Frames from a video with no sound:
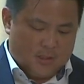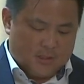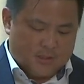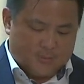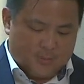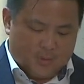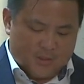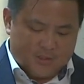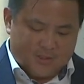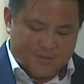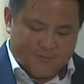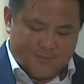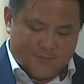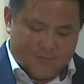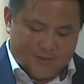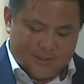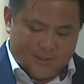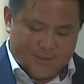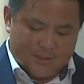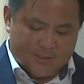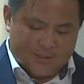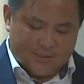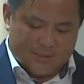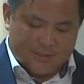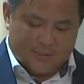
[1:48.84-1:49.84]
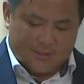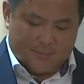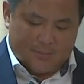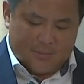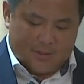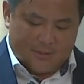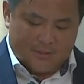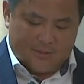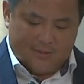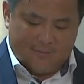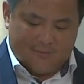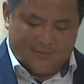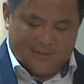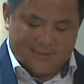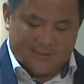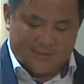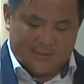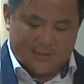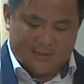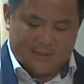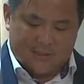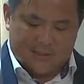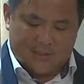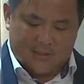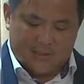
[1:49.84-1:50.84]
Sports and fitness is a
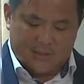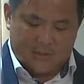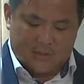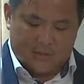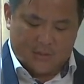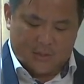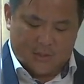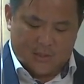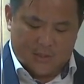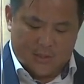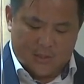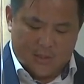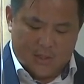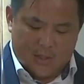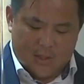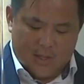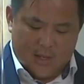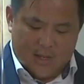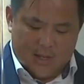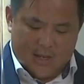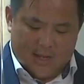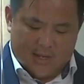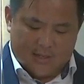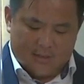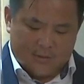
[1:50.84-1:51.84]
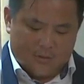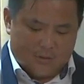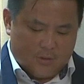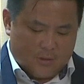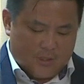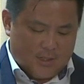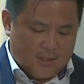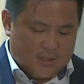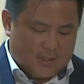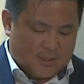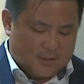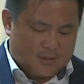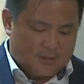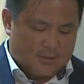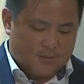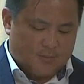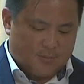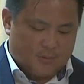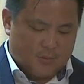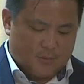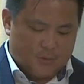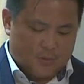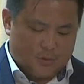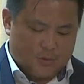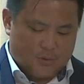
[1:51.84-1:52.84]
multifaceted industry, and a cookie-cutter
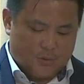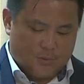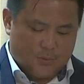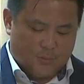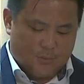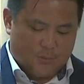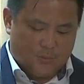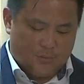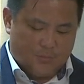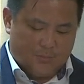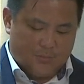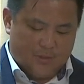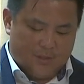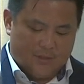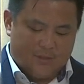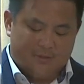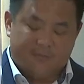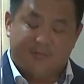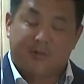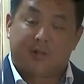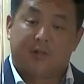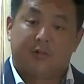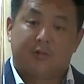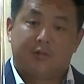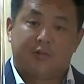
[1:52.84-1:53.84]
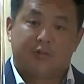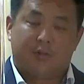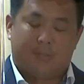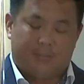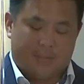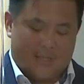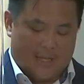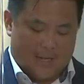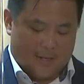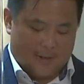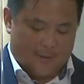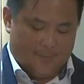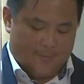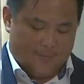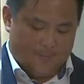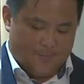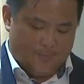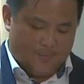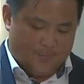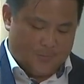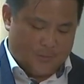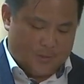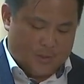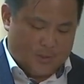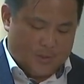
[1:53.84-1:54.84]
approach would be difficult to apply.
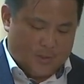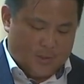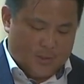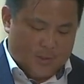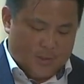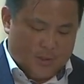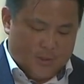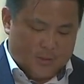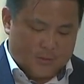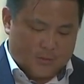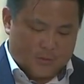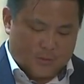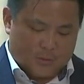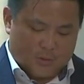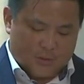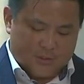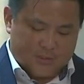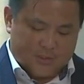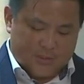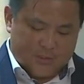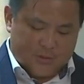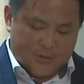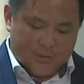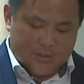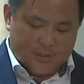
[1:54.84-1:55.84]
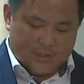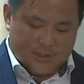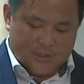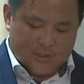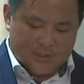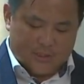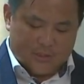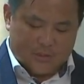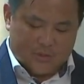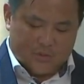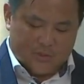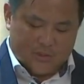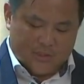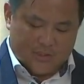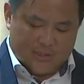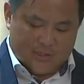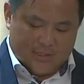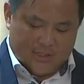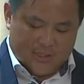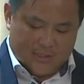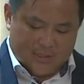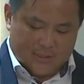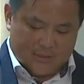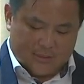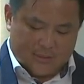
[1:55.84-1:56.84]
So considering the industry's
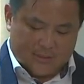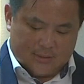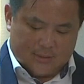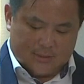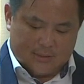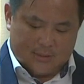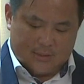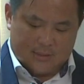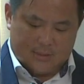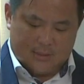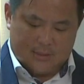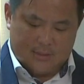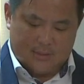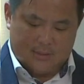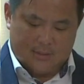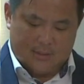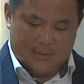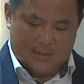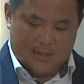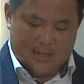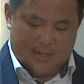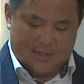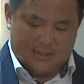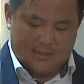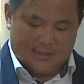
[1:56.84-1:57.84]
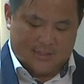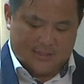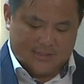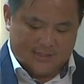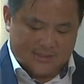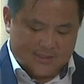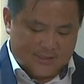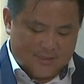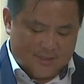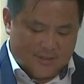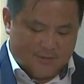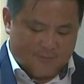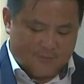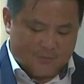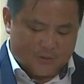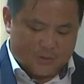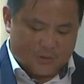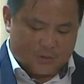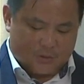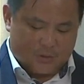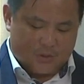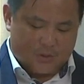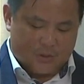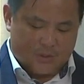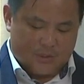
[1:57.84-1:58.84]
needs and the existing
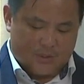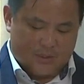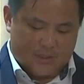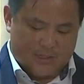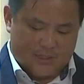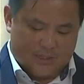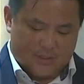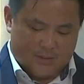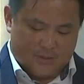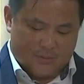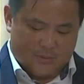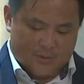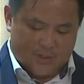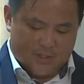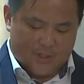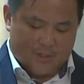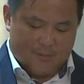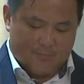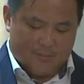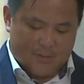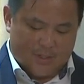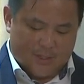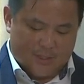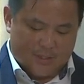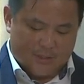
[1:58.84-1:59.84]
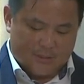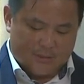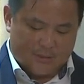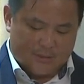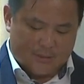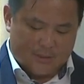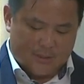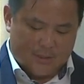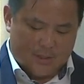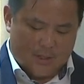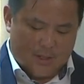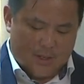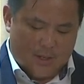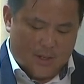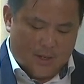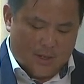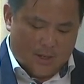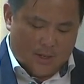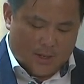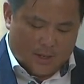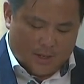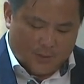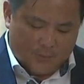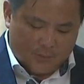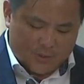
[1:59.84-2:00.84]
infrastructure already in place,
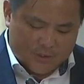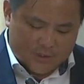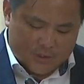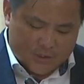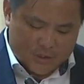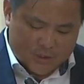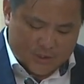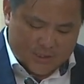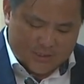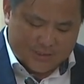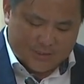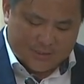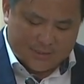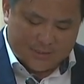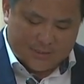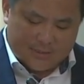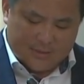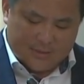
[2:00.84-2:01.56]
I would suggest a